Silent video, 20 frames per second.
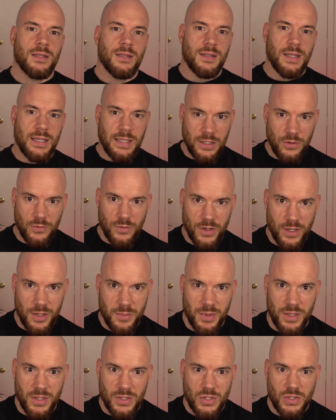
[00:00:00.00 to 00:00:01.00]
Thank you very
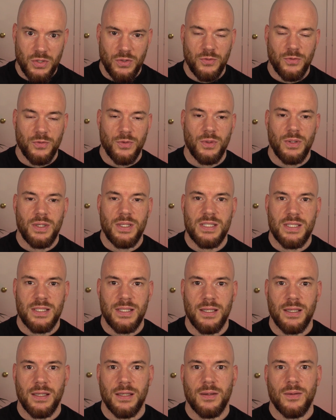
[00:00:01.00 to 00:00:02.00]
much for
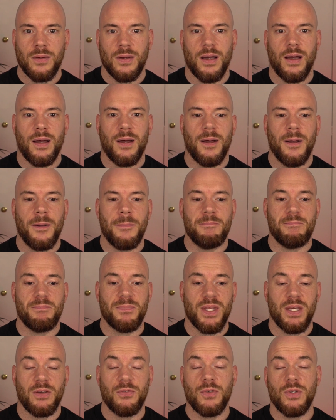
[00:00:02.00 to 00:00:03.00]
listening.
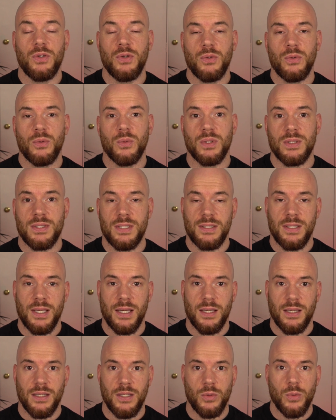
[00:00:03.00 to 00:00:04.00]
If you wanted
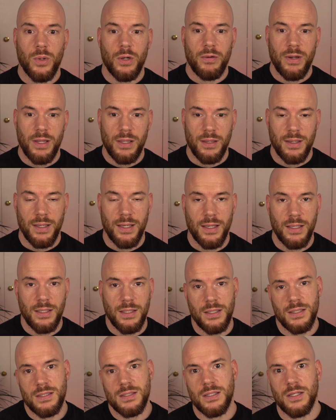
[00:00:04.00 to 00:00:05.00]
that URL
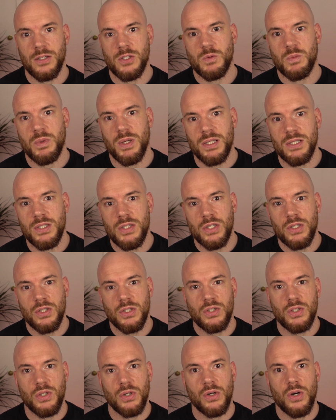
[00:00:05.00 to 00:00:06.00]
again, it's
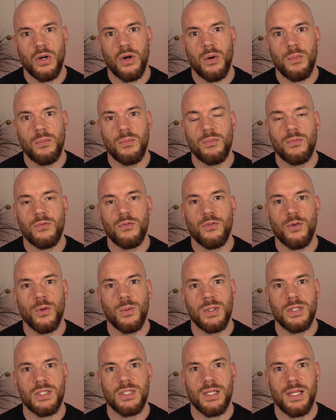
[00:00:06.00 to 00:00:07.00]

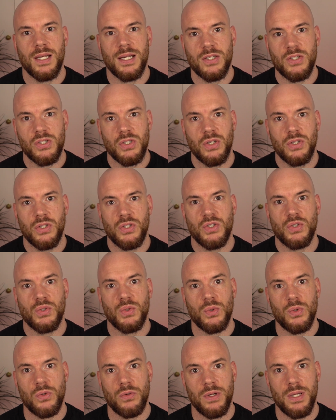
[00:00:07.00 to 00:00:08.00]

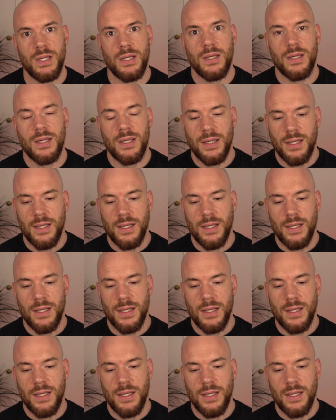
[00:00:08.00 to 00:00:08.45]
unsplice.com/story.